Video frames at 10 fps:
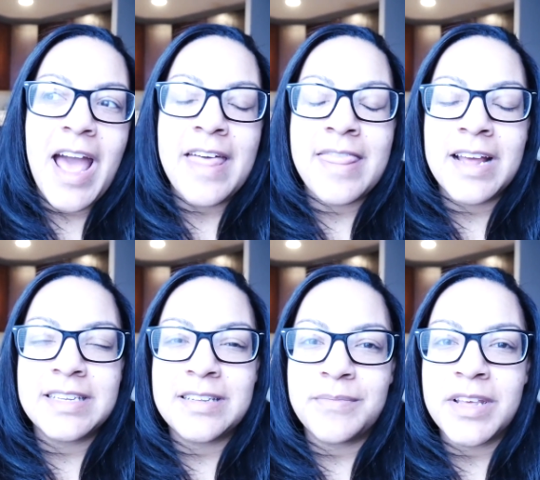And
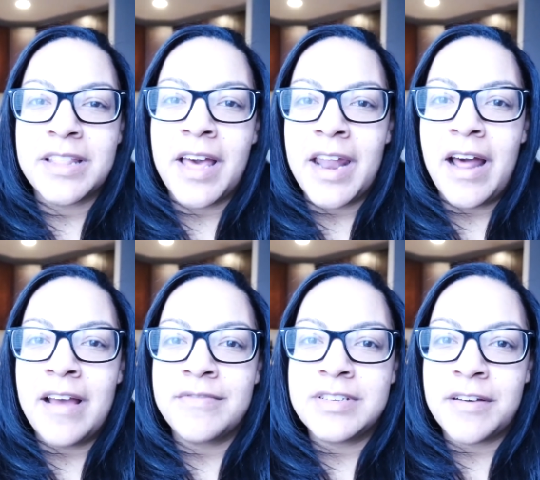that's something that
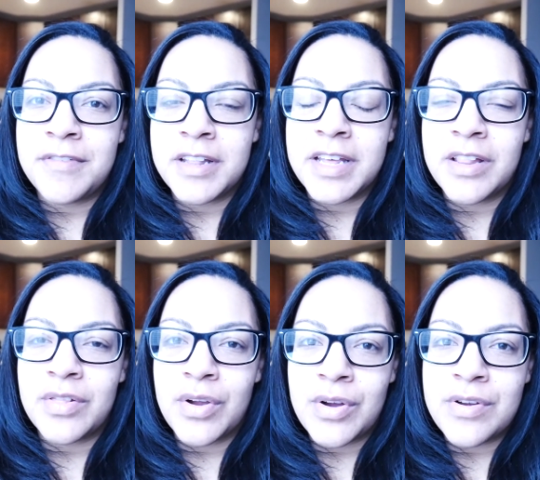I've definitely
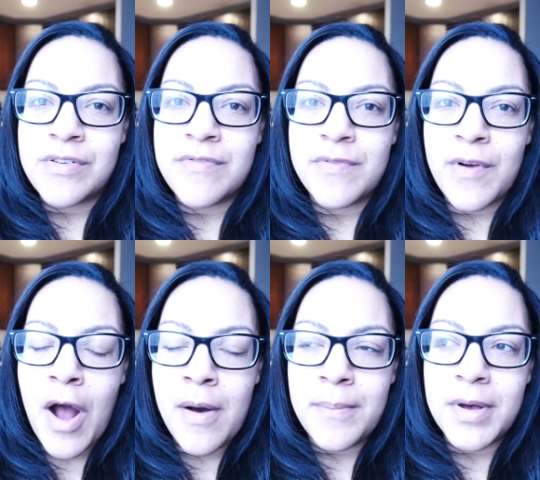learned
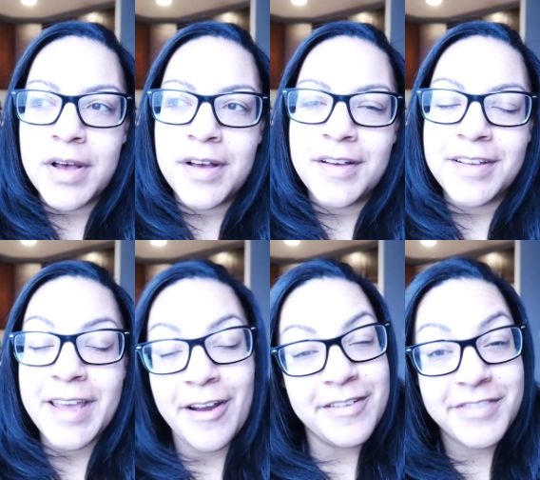from Gary